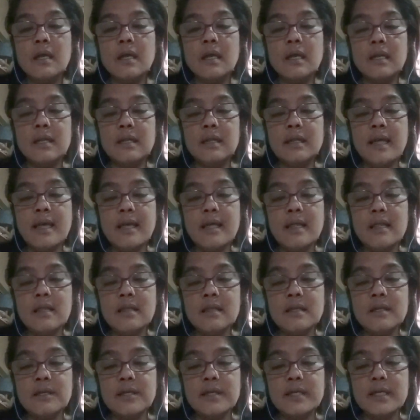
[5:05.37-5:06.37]
And
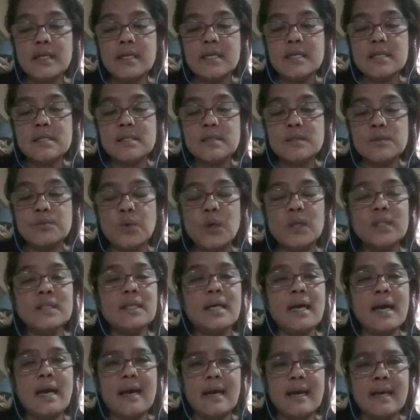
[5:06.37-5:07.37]
then there is one
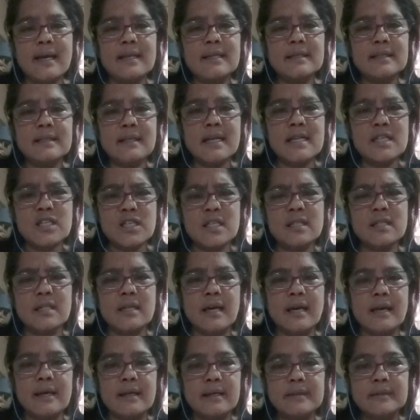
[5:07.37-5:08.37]
guy, a shit
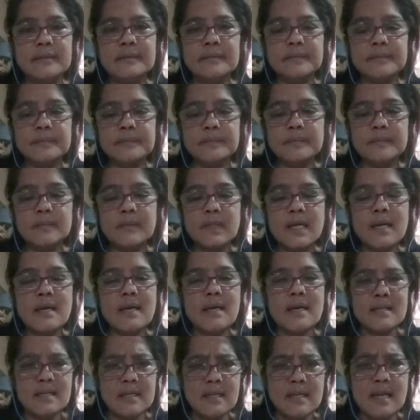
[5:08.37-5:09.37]
guy.
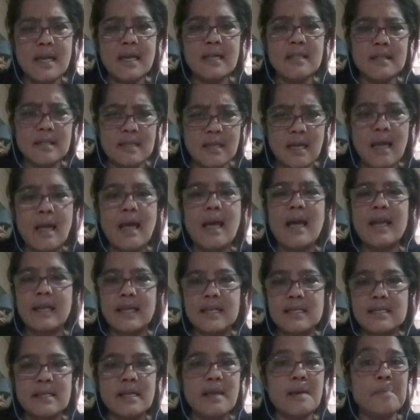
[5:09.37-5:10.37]
I
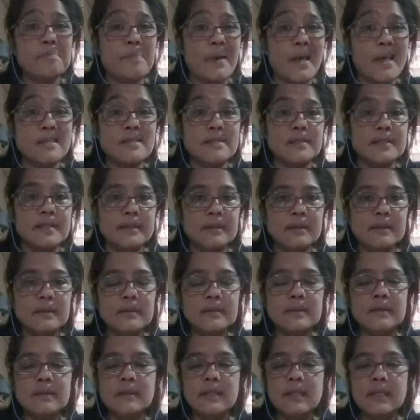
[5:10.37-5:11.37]
can say a bastard.
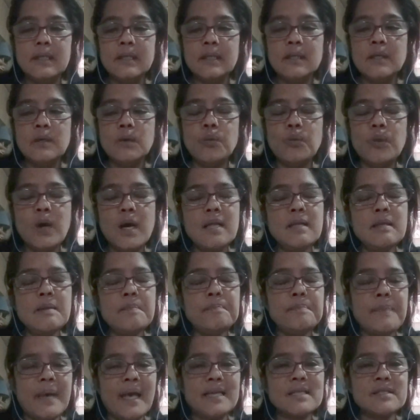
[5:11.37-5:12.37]

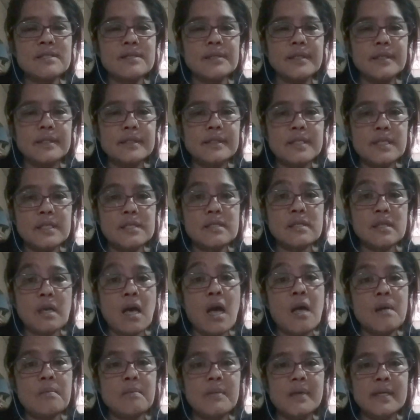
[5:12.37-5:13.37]
One bastard just
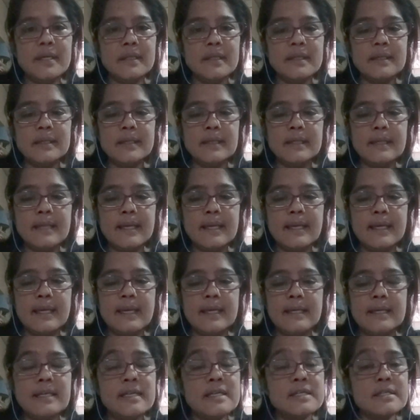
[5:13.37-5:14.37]
comment,
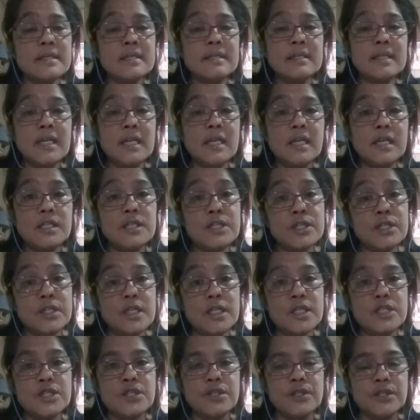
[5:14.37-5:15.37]
and he's an English
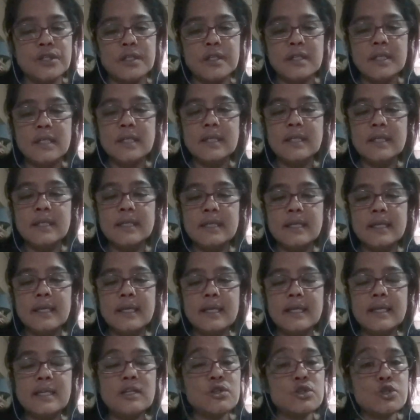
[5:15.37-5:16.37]
teacher
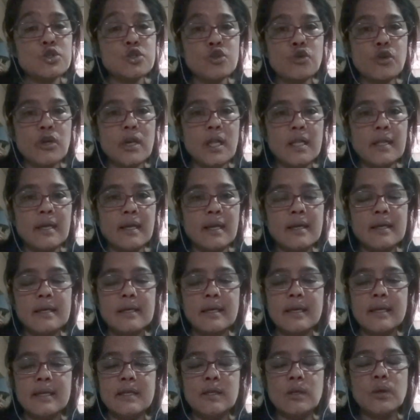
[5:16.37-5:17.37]
in Australia
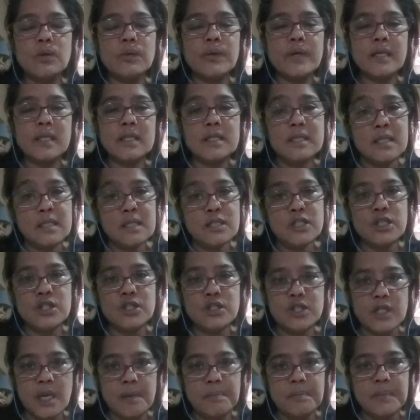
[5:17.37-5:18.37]
and already
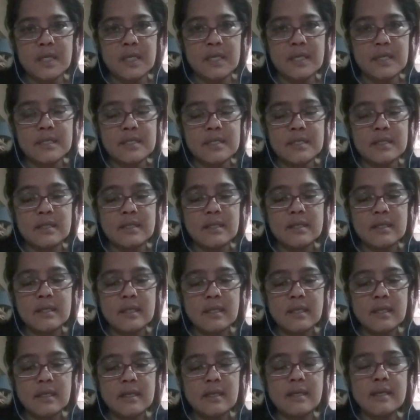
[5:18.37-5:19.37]
teaching Japanese
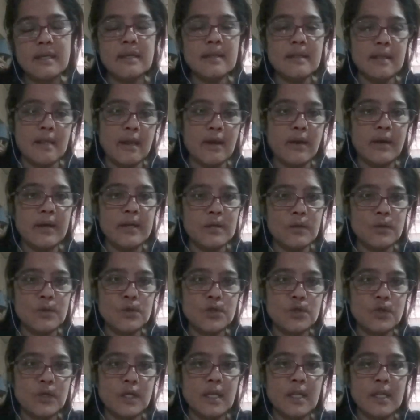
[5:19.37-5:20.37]
there in
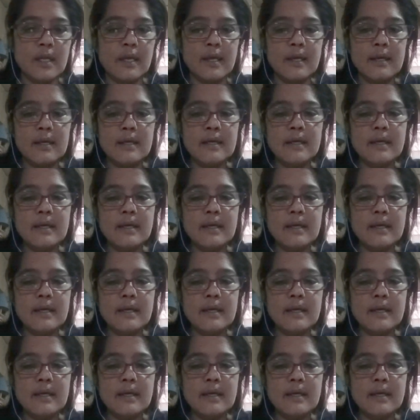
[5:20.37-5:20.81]
Australia.